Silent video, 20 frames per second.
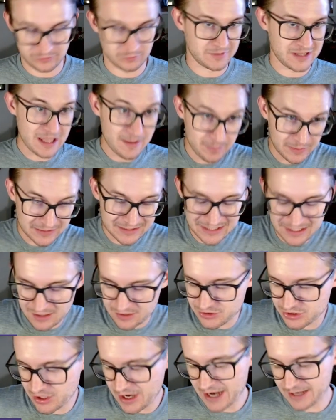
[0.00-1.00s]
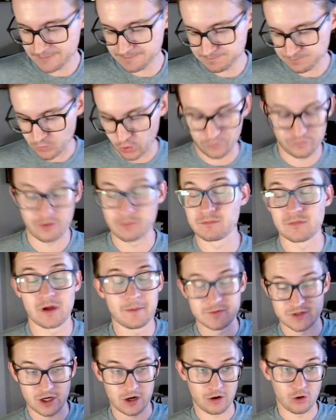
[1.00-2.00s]
keeping DeAndre Ayton, or from,
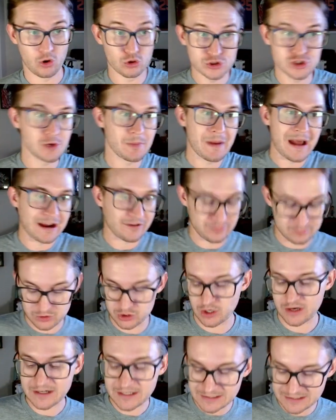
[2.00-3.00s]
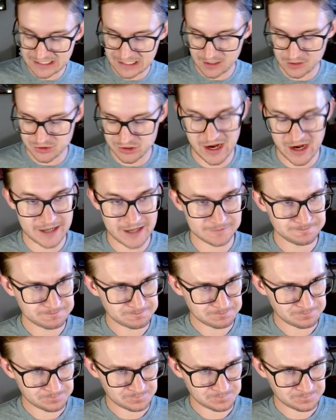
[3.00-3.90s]
I'm sorry, hold you back from trading DeAndre Ayton,